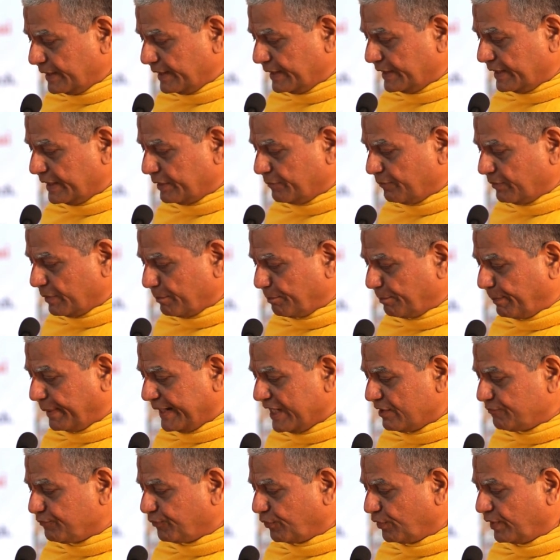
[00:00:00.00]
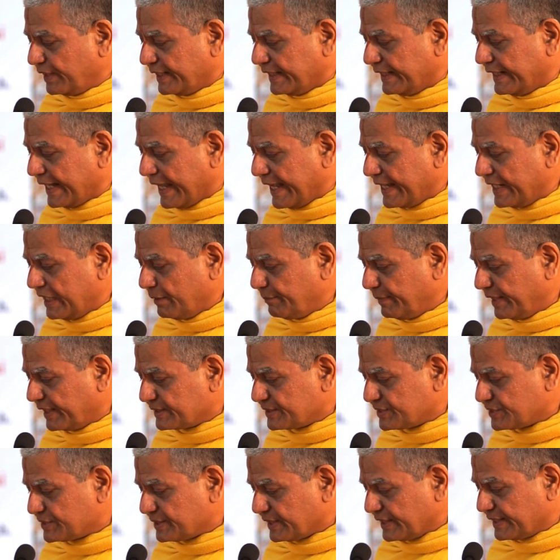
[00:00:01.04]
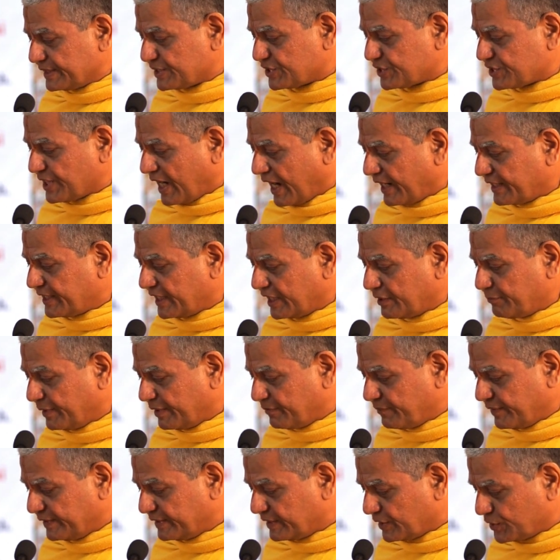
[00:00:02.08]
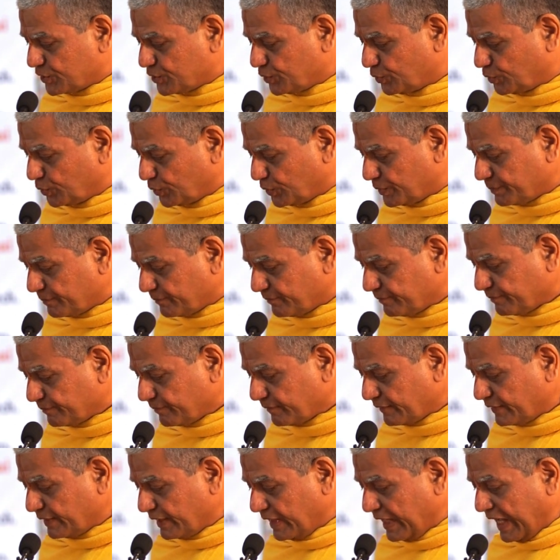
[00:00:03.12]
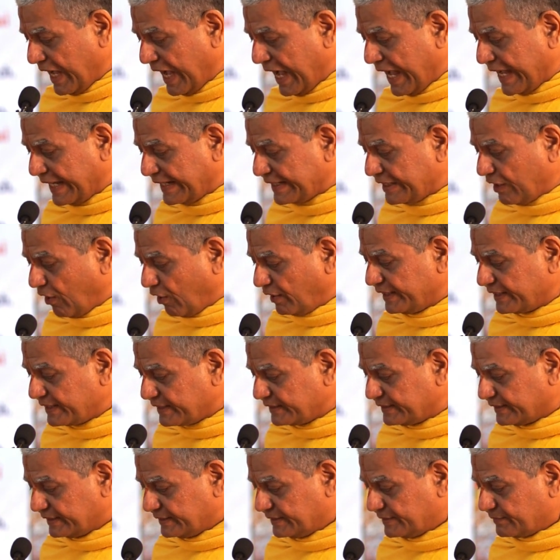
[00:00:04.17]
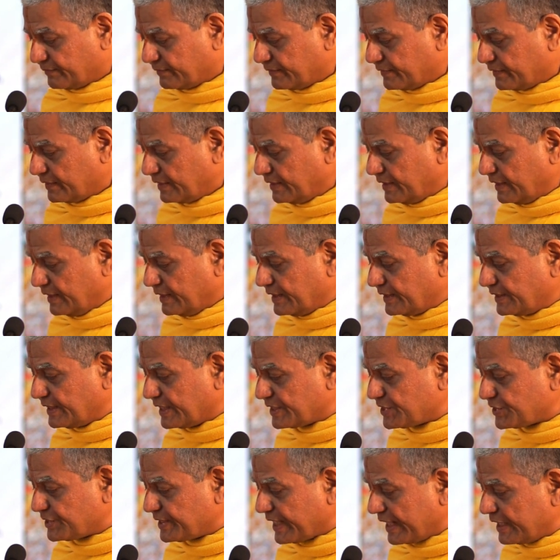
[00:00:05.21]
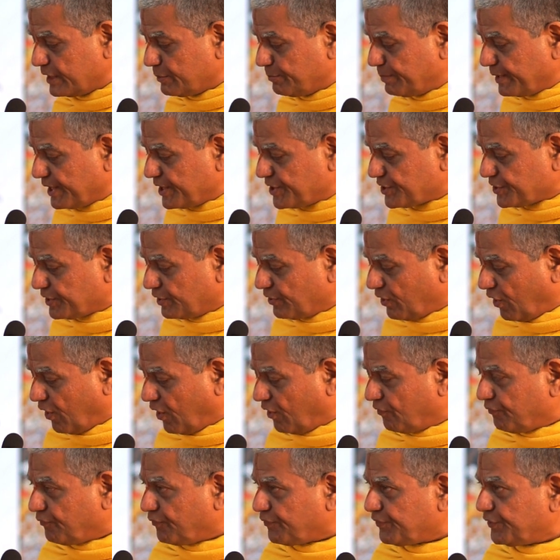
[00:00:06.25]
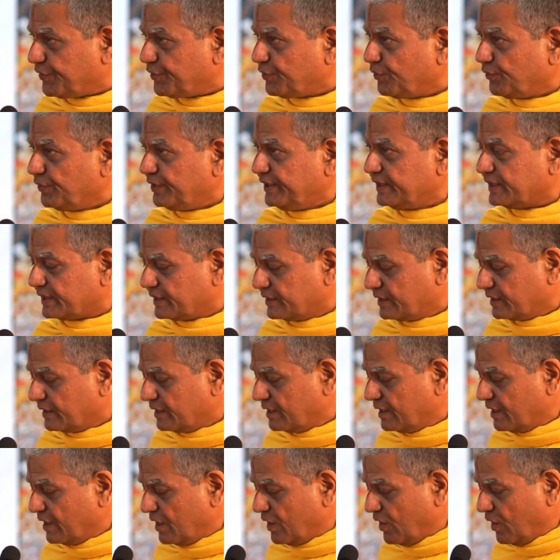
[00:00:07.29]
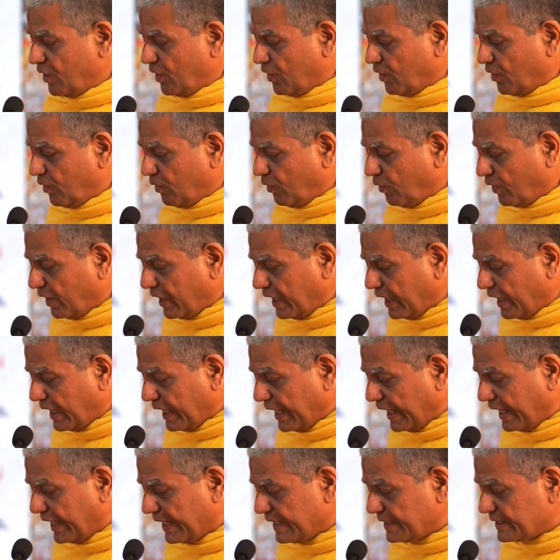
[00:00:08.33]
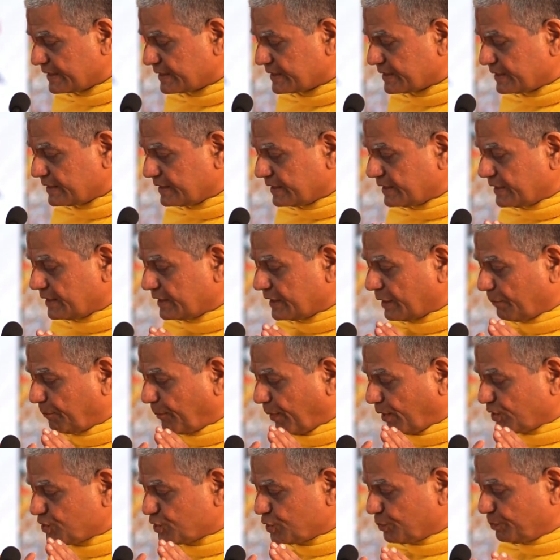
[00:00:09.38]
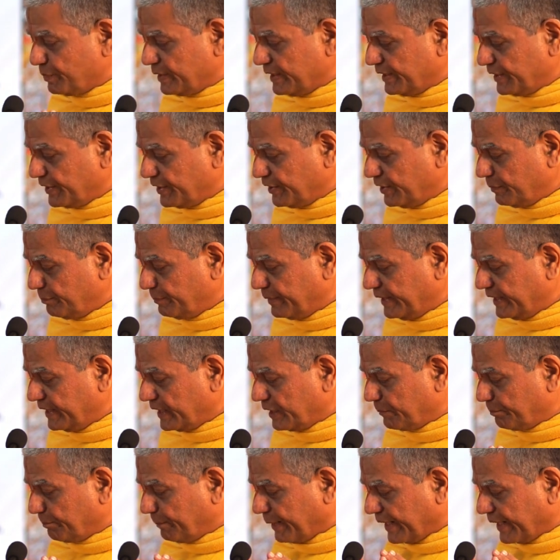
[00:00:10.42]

a playful dynamics started between the two, ironically, the celebration of union has the possibility being